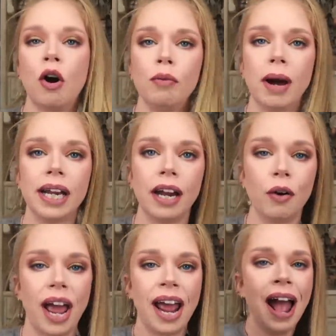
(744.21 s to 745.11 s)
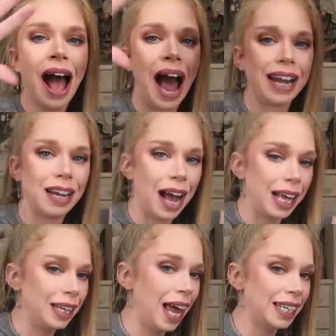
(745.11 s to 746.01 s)
own money, okay? I,
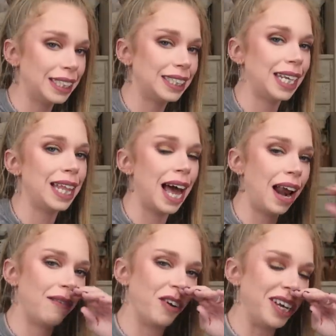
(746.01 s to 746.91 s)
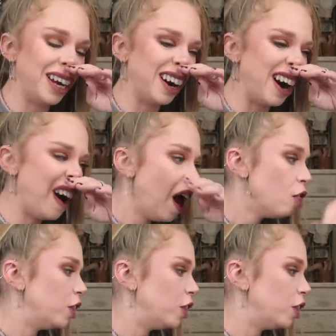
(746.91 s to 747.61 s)
I'd like to say that every year.